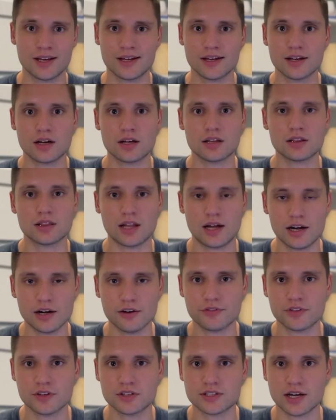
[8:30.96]
A lot of
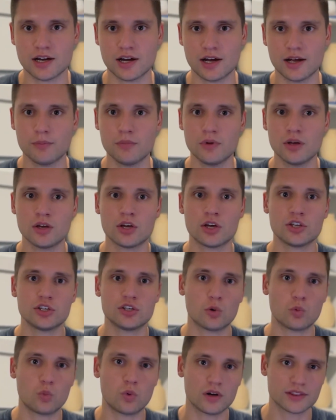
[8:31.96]
the time, you'll
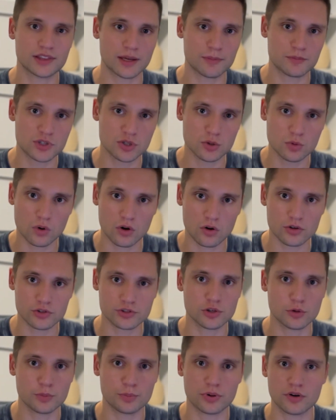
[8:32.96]
want them to also
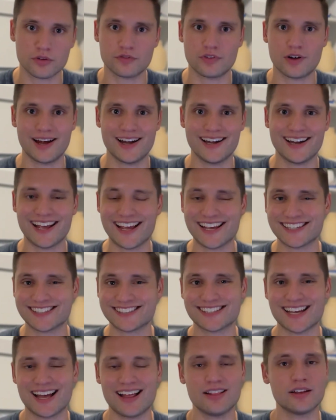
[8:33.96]
provide a
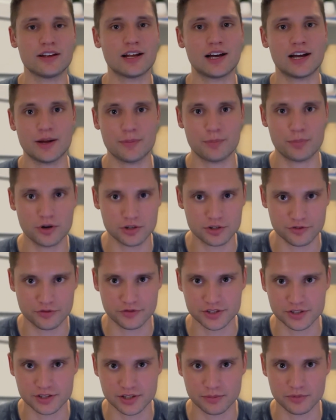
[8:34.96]
solid hypertrophy
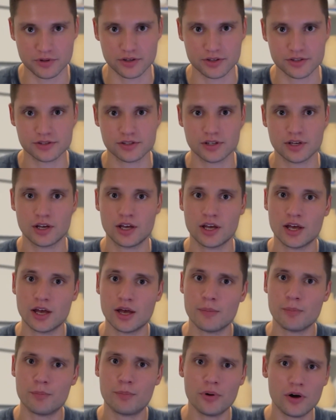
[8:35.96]
stimulus.
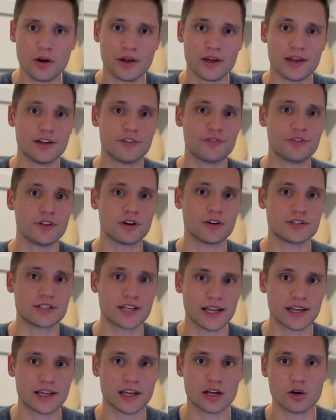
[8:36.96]
But if they're
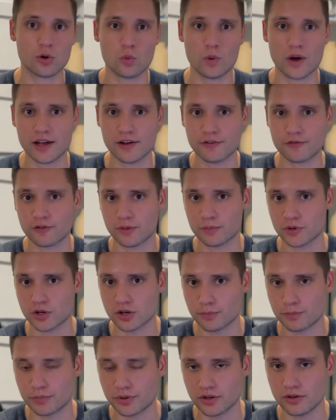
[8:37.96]
taking away from your
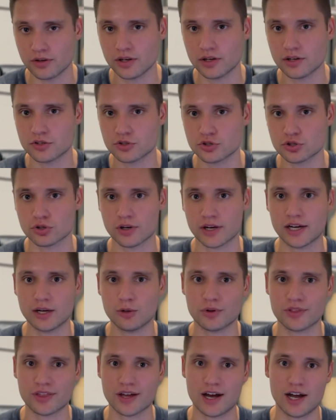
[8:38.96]
ability to train
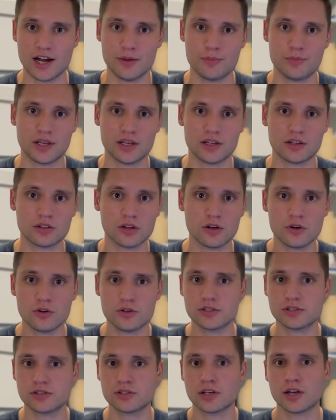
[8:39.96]
with high peak
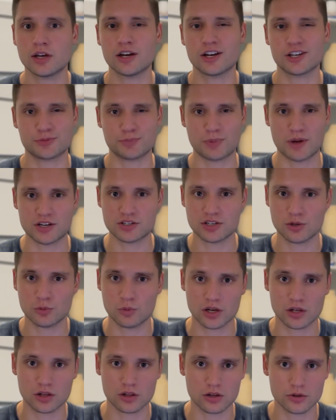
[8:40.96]
loads, especially when
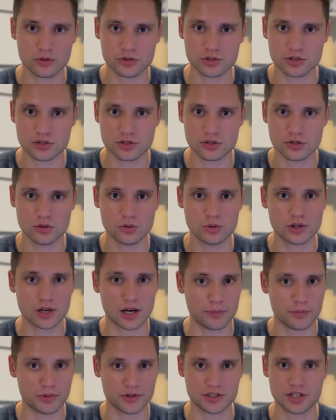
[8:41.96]
close to
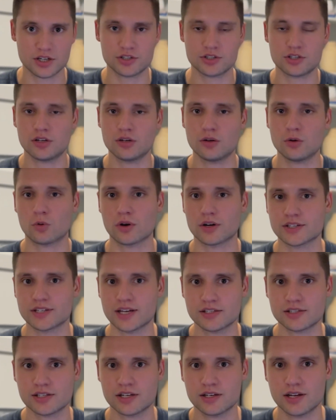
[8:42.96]
competition or a
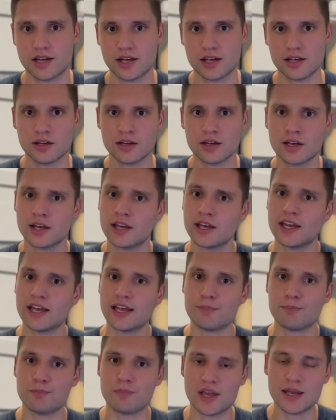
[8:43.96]
testing day, it
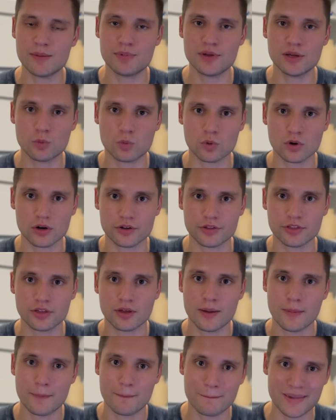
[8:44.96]
may be worth
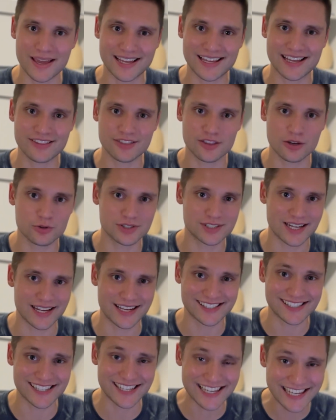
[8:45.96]
making those
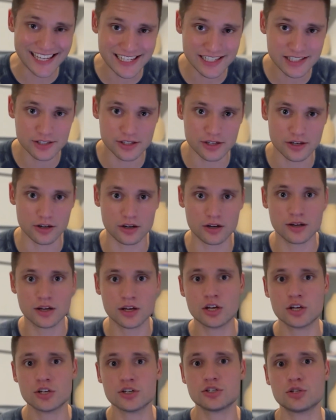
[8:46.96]
days easier
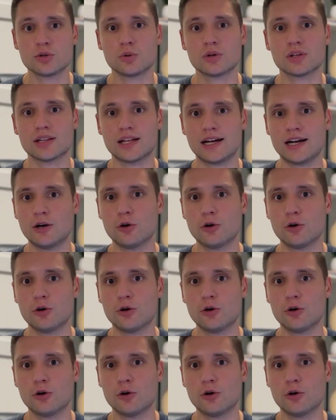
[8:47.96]
to allow